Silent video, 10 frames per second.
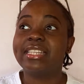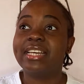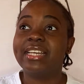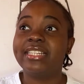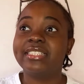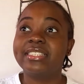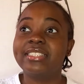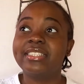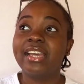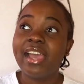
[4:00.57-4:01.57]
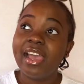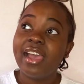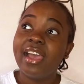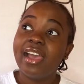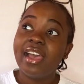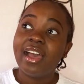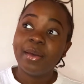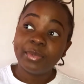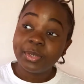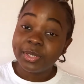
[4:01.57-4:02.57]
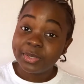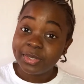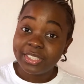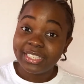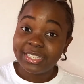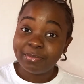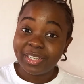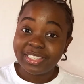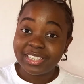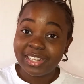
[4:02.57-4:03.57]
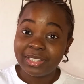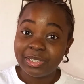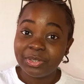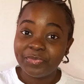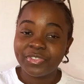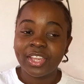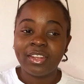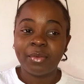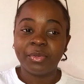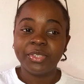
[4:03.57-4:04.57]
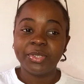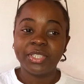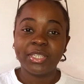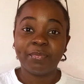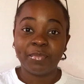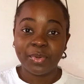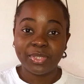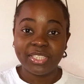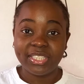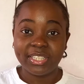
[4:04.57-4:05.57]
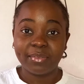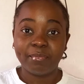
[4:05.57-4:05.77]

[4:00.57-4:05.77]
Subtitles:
that I'm not going to delete my channel, and I'm going to keep posting,